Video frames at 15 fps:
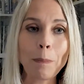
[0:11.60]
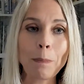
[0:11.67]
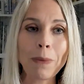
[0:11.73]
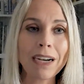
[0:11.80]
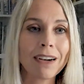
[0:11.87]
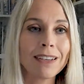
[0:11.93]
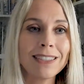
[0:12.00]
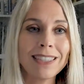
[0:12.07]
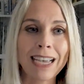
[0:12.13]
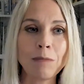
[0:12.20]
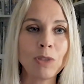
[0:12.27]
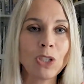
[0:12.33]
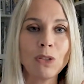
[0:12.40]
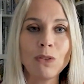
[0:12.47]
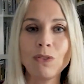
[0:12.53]
because
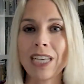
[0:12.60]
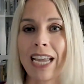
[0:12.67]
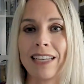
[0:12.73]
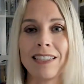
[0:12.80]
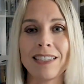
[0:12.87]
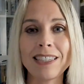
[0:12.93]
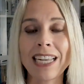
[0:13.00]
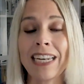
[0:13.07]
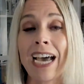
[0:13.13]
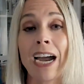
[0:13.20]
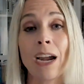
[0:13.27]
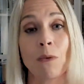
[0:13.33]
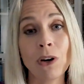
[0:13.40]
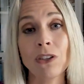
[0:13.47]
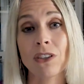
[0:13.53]
I'm too tensed and
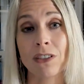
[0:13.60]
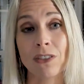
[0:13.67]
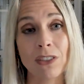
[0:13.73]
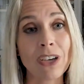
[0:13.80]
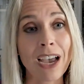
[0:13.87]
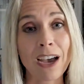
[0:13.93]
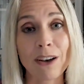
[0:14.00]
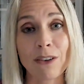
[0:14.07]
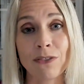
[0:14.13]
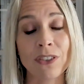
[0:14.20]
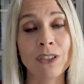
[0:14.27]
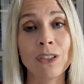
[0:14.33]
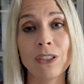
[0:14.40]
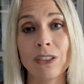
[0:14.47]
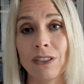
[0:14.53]
I want us to have
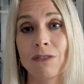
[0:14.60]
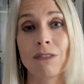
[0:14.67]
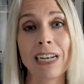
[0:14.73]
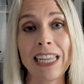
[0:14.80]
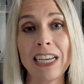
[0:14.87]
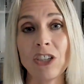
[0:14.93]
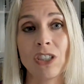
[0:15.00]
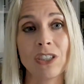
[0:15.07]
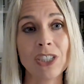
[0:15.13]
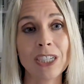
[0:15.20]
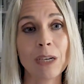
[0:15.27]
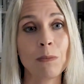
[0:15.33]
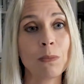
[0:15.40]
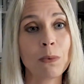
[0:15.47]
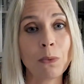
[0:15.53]
a good
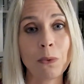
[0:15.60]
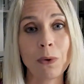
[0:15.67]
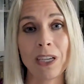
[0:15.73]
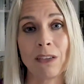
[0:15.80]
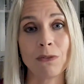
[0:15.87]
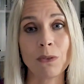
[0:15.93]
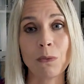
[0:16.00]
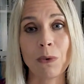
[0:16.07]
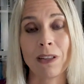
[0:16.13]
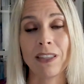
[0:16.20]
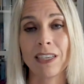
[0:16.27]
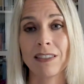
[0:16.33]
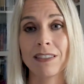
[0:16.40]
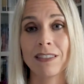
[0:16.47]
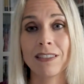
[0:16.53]
relationship even when
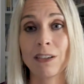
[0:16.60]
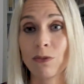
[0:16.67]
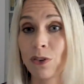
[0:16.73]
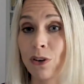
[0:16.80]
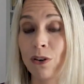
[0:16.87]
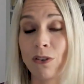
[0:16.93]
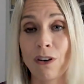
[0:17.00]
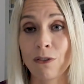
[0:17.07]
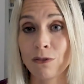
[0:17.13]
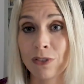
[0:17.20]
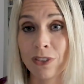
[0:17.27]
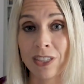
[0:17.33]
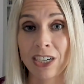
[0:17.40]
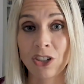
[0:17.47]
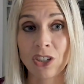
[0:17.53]
this difficult
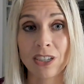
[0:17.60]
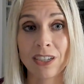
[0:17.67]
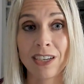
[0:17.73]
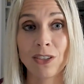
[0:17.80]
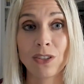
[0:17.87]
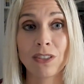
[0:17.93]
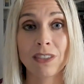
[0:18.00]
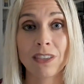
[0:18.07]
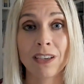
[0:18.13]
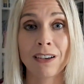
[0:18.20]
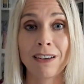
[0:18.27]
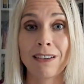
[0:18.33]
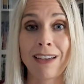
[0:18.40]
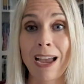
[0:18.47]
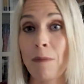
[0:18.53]
conversation is
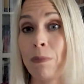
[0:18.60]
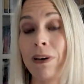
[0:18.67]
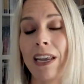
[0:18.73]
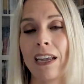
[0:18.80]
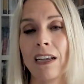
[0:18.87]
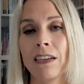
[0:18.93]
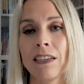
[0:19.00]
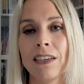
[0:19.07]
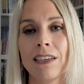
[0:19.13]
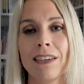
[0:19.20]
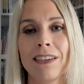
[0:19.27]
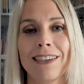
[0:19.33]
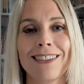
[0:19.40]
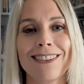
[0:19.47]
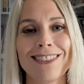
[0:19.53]
happening.
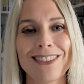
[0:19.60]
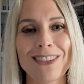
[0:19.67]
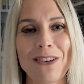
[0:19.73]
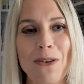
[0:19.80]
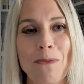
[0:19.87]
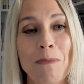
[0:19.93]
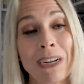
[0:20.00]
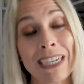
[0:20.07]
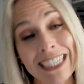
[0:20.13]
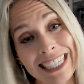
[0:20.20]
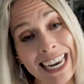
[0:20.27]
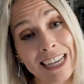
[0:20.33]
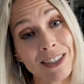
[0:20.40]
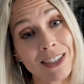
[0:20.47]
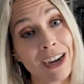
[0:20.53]
So, but it
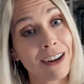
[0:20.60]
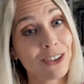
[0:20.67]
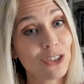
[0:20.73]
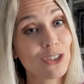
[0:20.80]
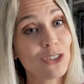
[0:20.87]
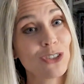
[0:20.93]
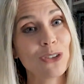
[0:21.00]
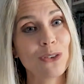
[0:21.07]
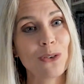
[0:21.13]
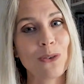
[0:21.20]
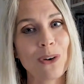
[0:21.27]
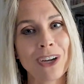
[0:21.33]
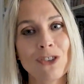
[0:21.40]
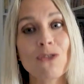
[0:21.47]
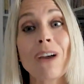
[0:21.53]
takes guts
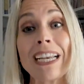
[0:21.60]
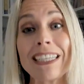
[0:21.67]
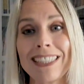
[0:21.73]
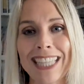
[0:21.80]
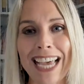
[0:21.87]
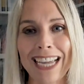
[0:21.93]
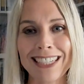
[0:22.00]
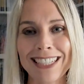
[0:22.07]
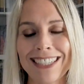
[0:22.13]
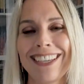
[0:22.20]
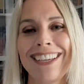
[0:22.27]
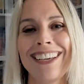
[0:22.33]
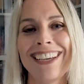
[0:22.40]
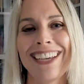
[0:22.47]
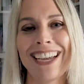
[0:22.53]
to address that
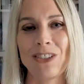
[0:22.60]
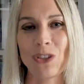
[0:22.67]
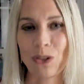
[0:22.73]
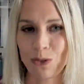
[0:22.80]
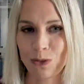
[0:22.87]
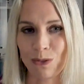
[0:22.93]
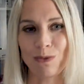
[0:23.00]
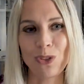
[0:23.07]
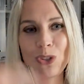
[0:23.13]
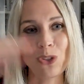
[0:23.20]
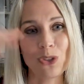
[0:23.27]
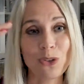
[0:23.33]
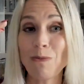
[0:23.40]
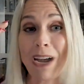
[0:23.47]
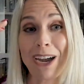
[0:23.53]
and to
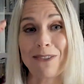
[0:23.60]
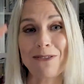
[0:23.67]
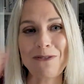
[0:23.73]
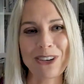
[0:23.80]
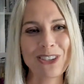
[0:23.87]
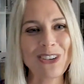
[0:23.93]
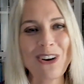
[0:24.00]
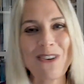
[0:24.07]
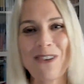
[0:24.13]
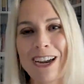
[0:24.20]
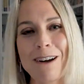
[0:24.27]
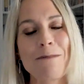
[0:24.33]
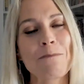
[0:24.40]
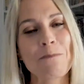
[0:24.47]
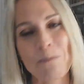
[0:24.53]
zoom out what's
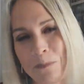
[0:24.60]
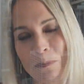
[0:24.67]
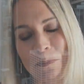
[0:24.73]
going on.